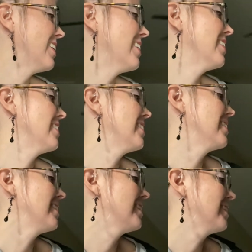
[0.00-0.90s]

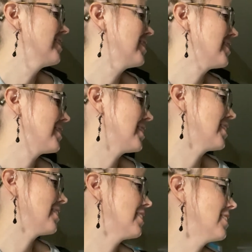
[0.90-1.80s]
Uh, that's it.
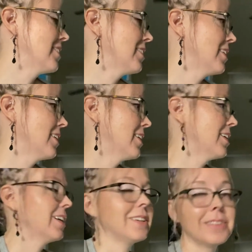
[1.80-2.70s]

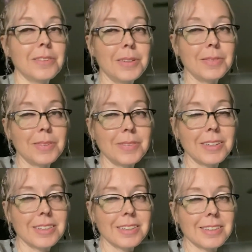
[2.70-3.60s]
I don't know why I'm
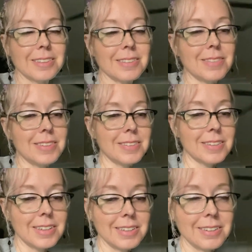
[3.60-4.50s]
smiling because I'm still
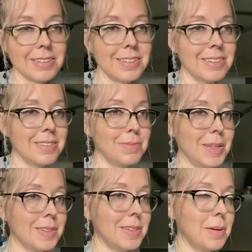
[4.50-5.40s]
kind of
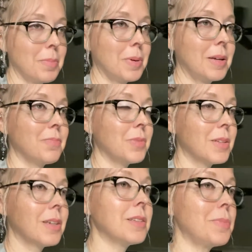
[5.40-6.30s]
messed up, but
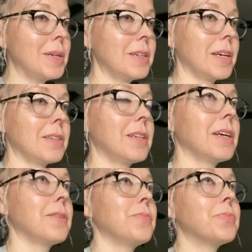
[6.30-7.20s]
it's a better day
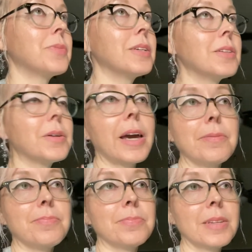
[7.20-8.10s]
today. It's okay.
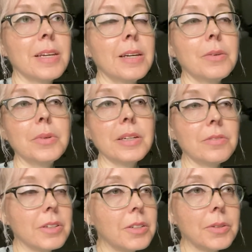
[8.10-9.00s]
We had
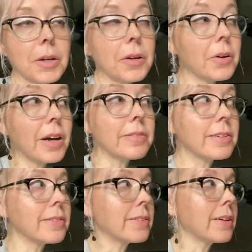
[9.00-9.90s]
fun doing our craft
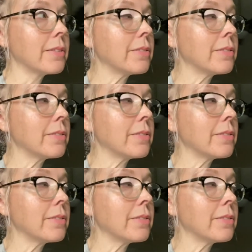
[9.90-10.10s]
and stuff.